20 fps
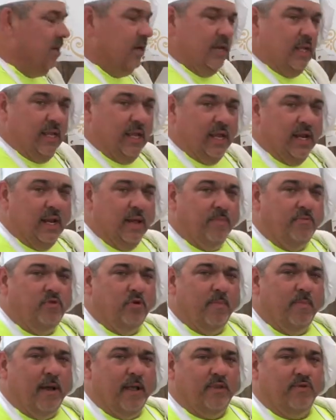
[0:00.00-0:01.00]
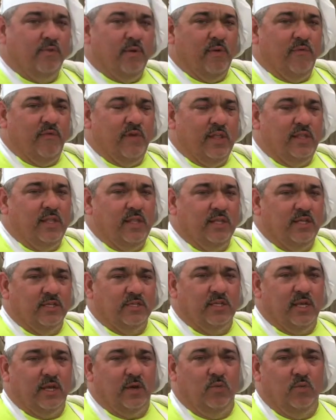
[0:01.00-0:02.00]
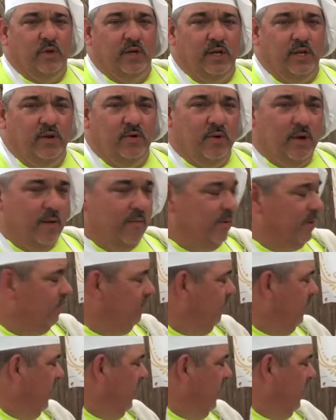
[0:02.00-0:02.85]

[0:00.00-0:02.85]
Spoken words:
get up to about 350, just like it would in your oven.